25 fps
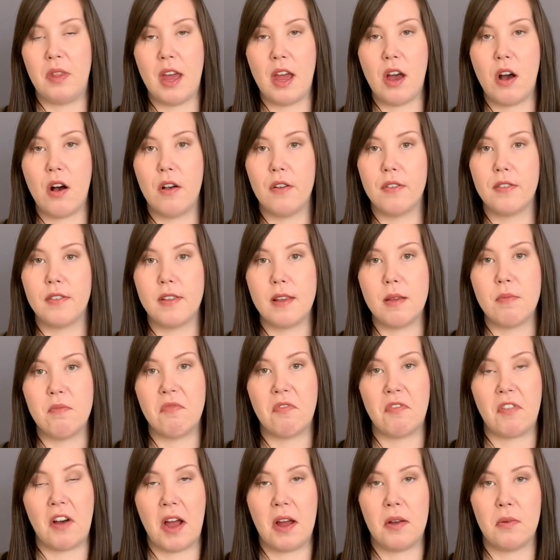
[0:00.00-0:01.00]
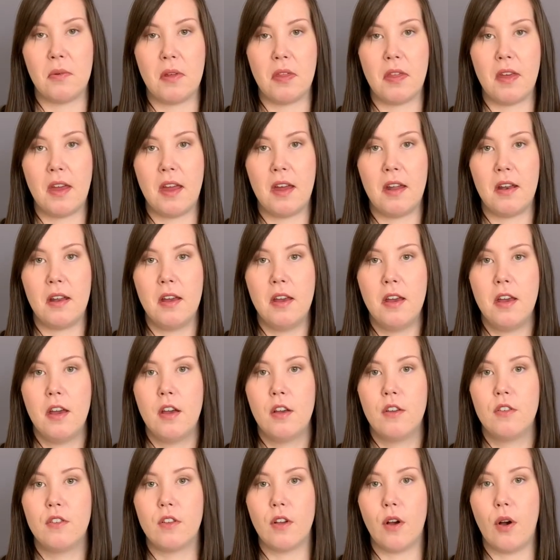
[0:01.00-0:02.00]
all seem fine with it.
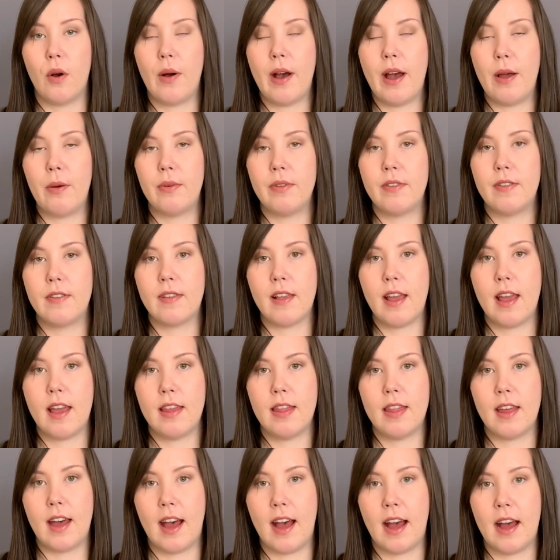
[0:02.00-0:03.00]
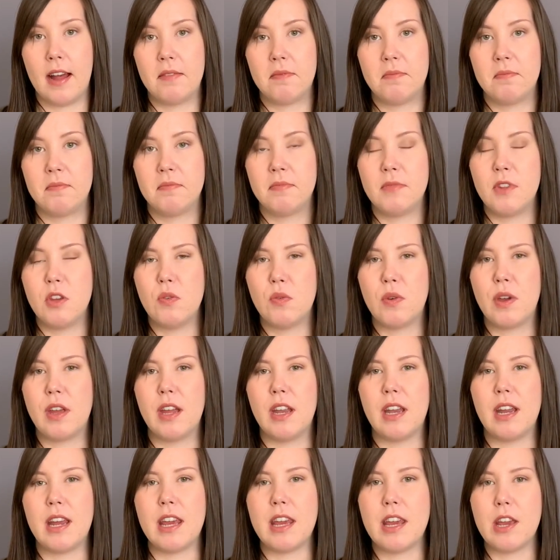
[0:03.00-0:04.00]
So I would say that you
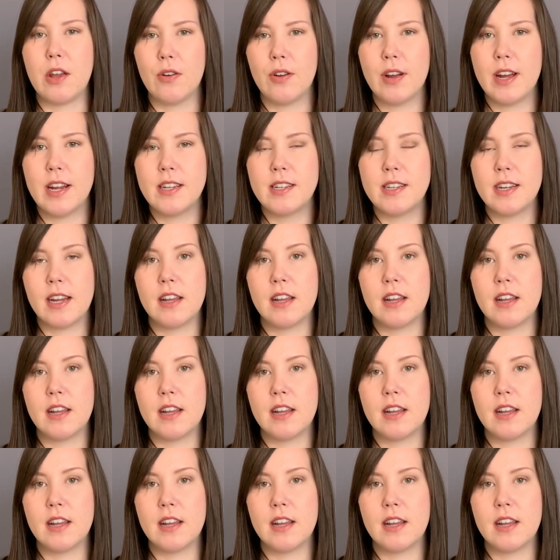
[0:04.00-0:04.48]
can hear it.